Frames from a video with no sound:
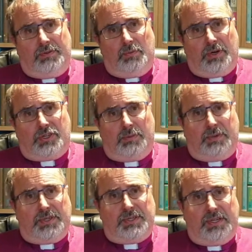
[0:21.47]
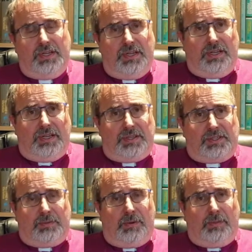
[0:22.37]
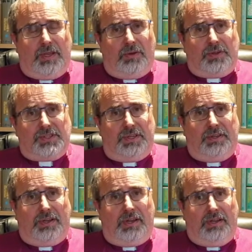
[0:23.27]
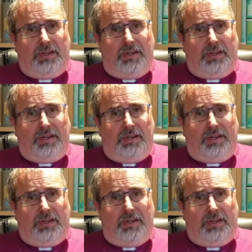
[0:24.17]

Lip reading: worship it's to be me on Sunday,